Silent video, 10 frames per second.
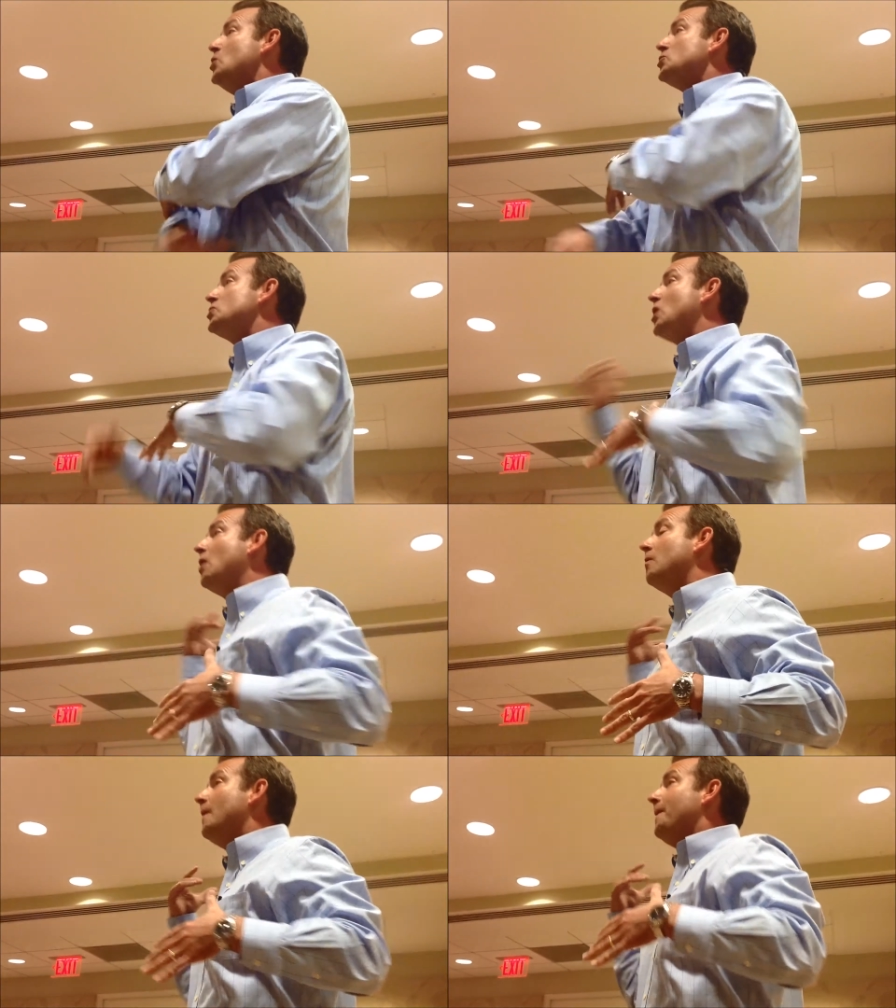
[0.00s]

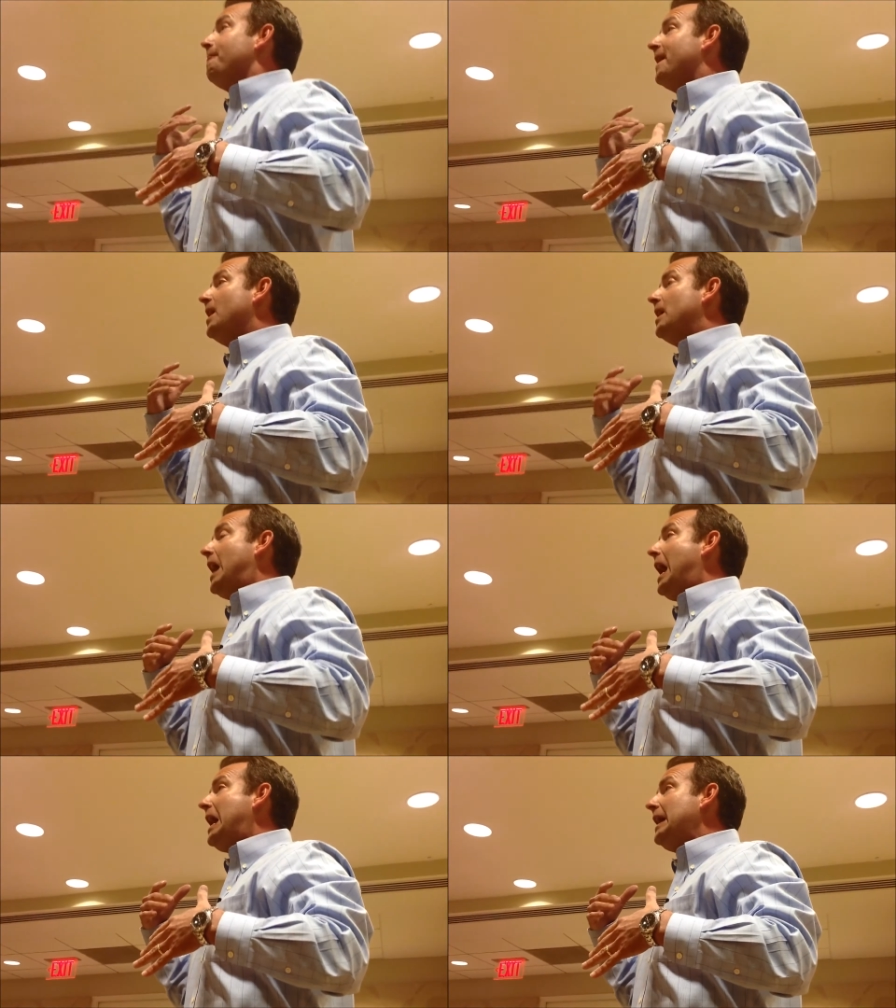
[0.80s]
So
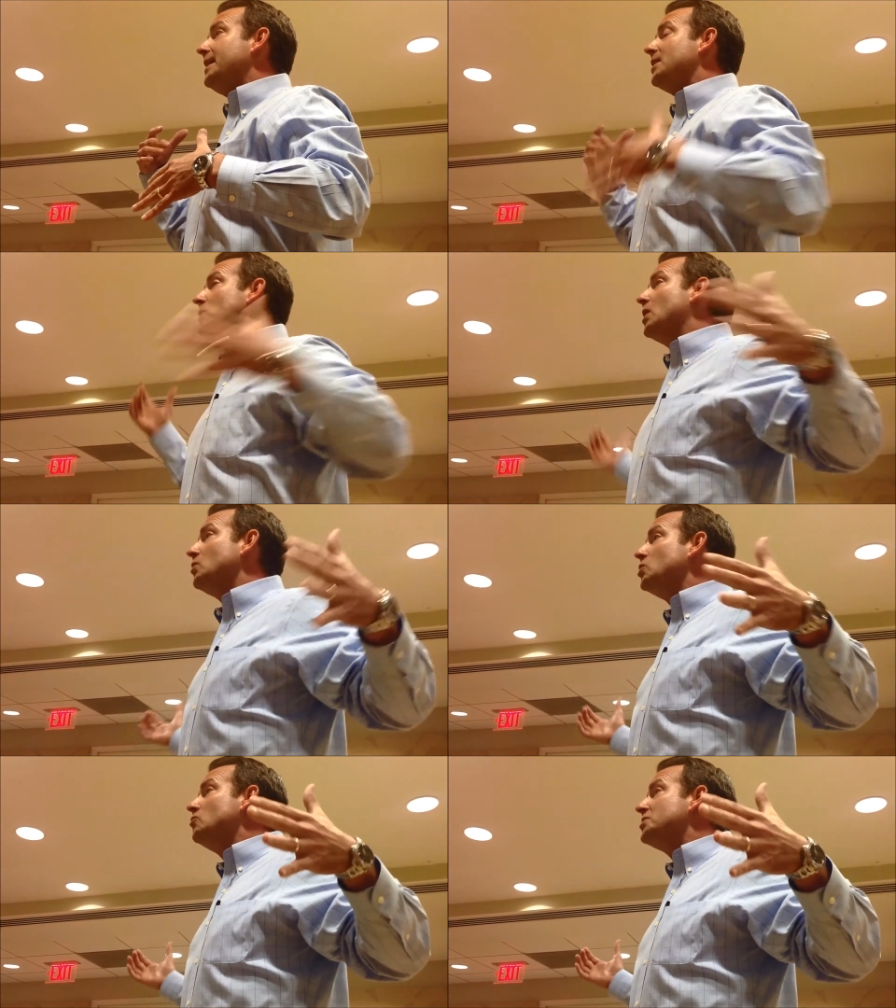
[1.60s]
I
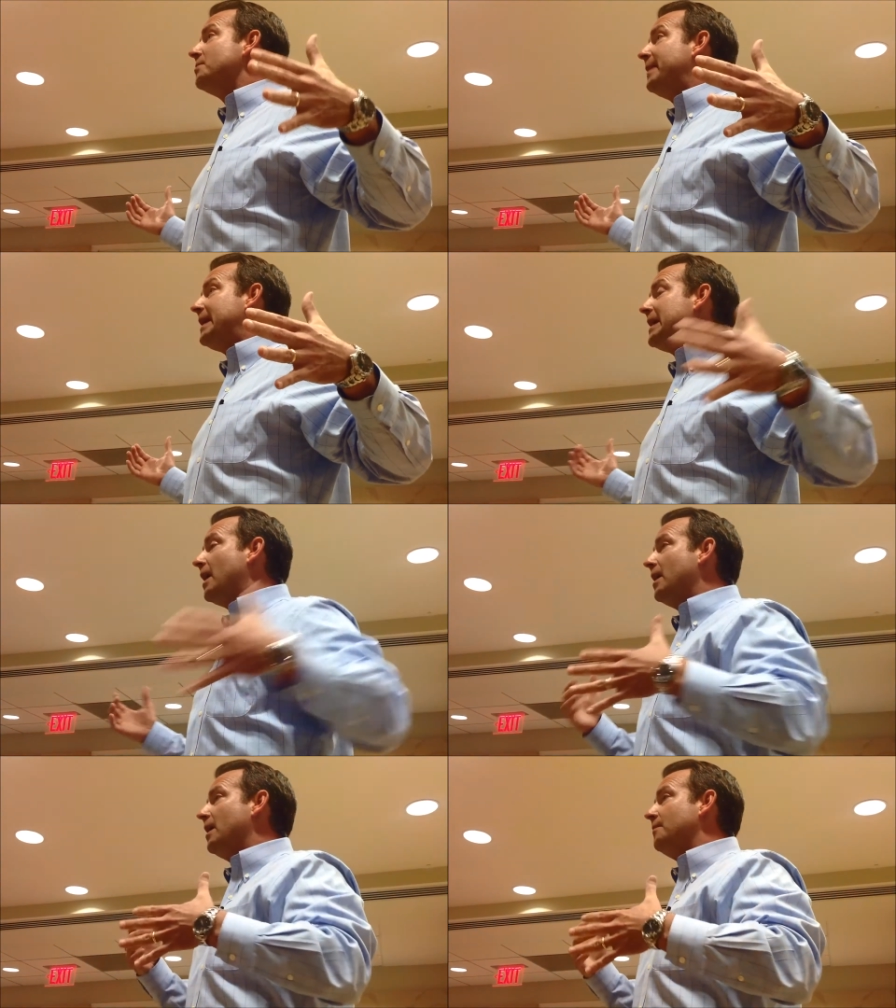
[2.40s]
used to be,
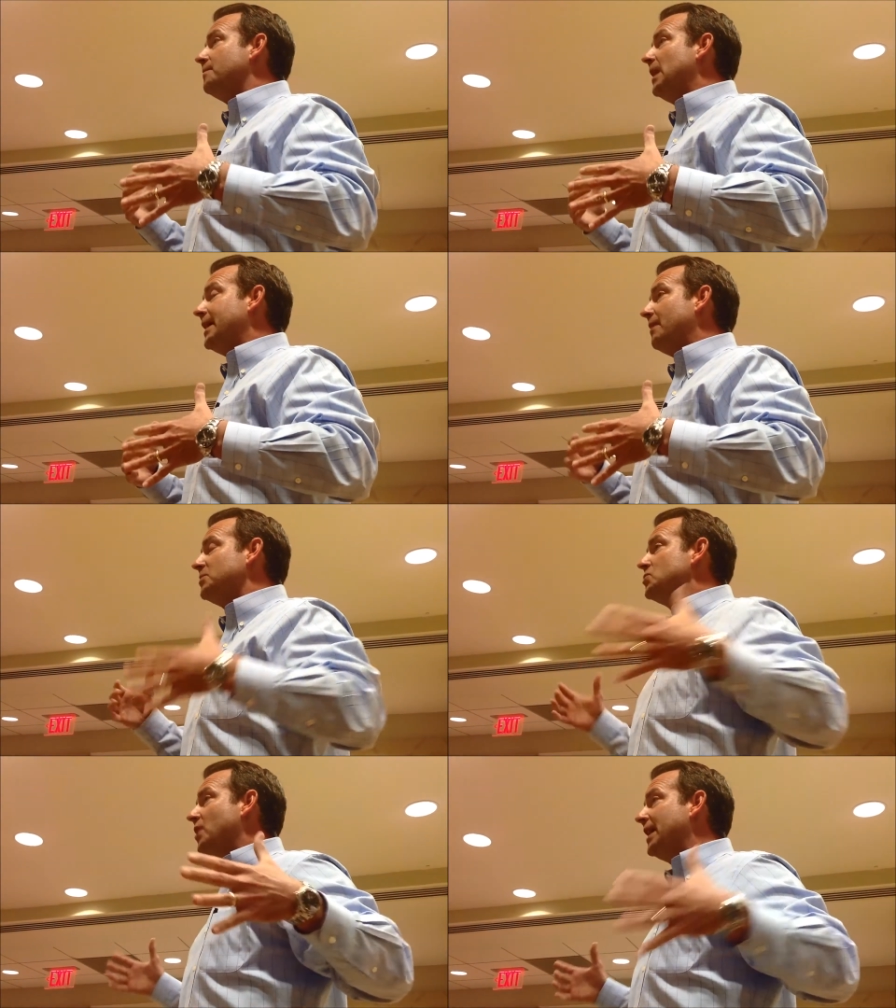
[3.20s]
I
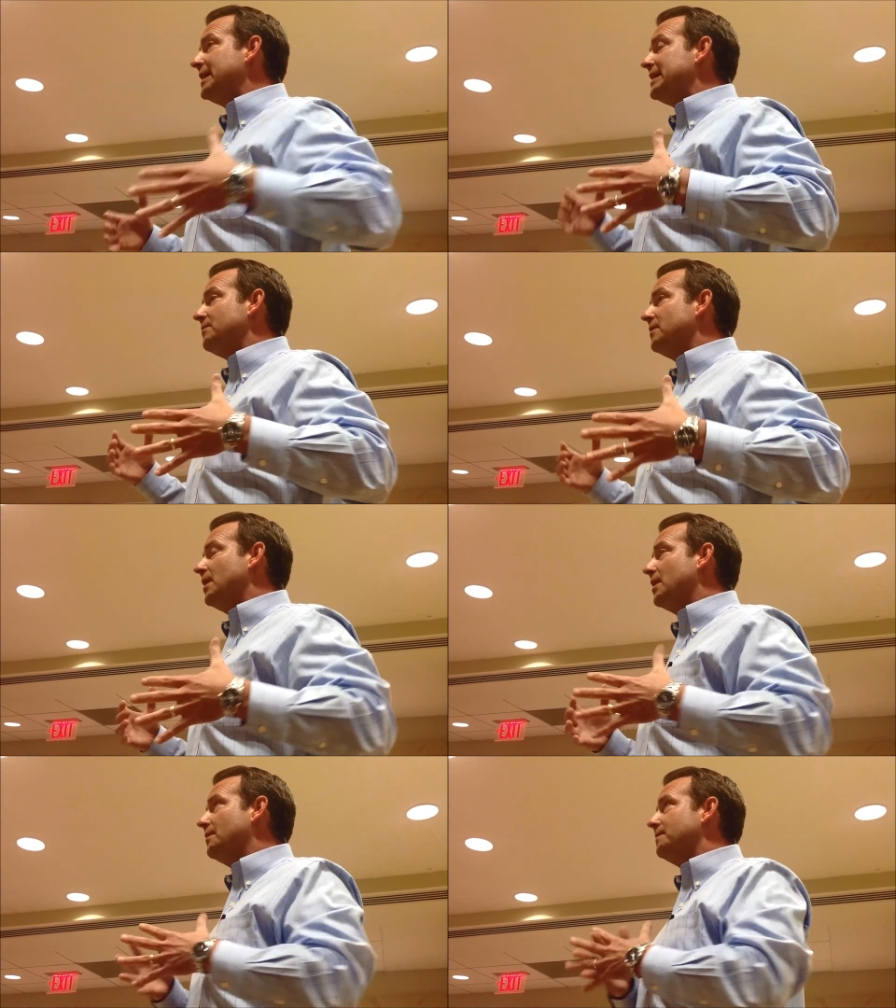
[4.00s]
was trained in,
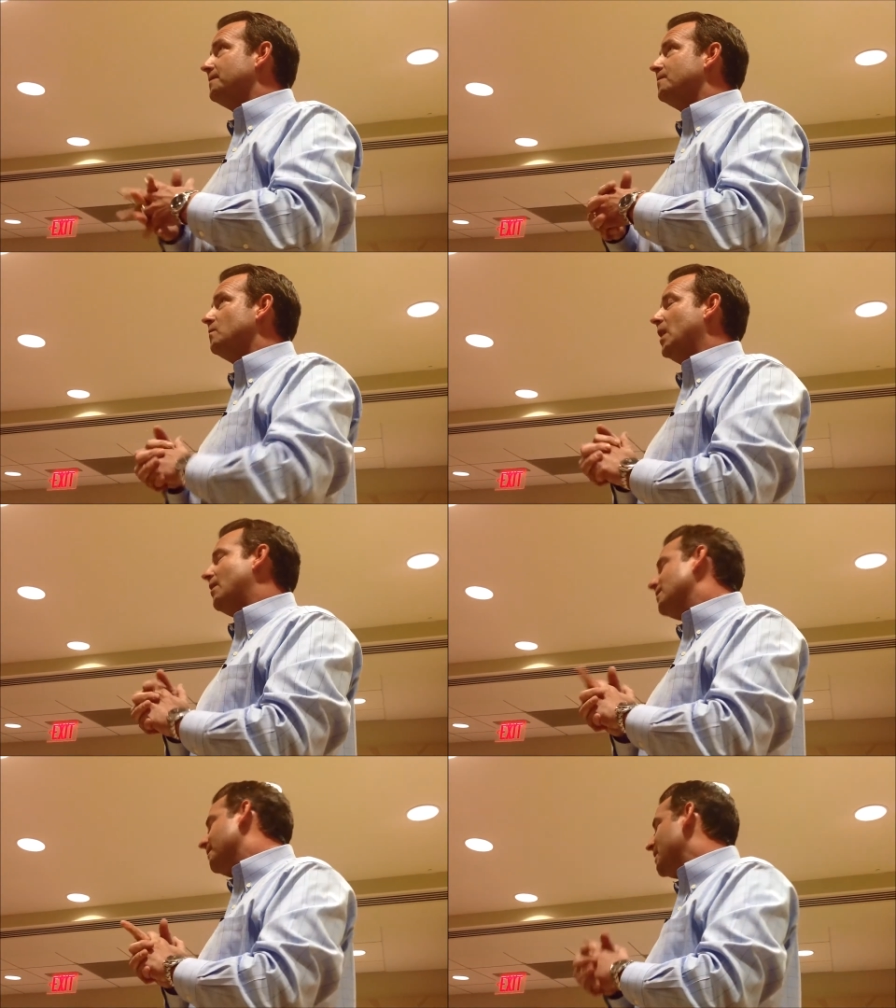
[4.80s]

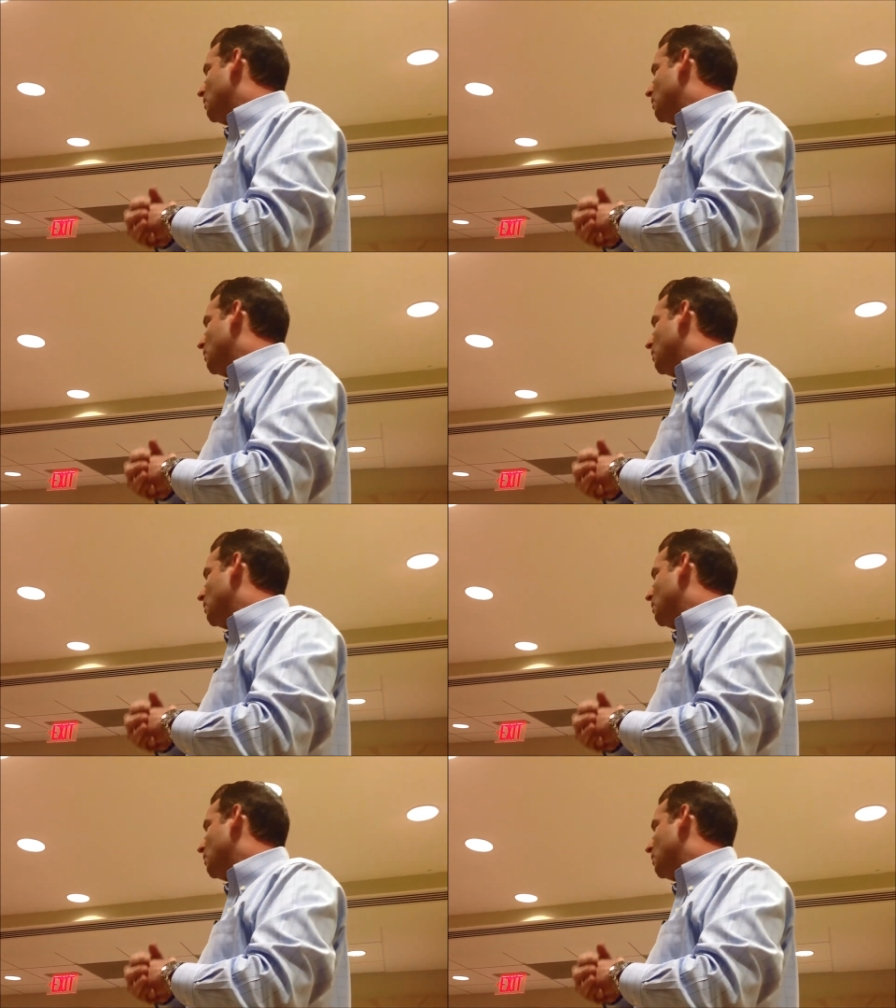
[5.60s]
let me